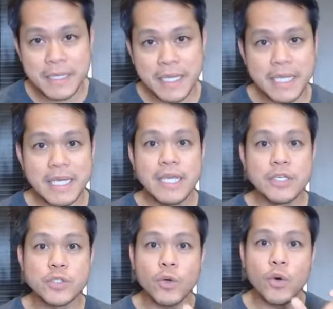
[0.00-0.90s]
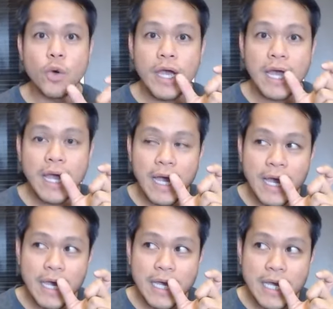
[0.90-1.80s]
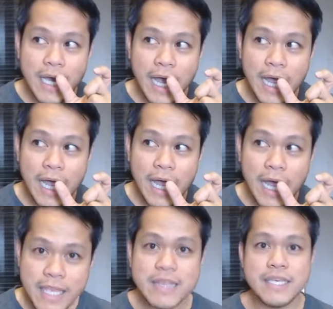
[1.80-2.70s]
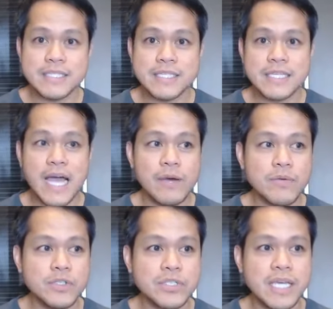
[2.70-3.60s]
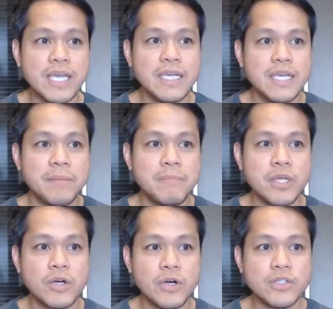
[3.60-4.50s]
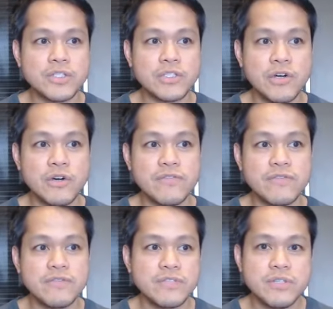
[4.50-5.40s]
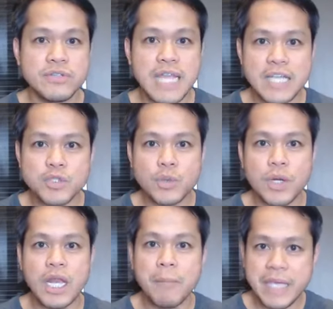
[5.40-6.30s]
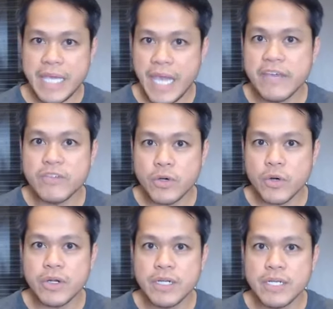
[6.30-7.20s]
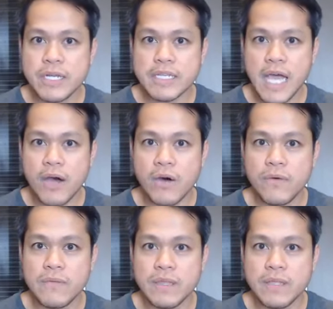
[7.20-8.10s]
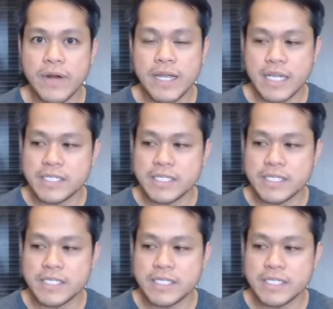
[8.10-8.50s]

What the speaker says: Okay, so ang tendency, I would say, because of natural behavior ng tao, right?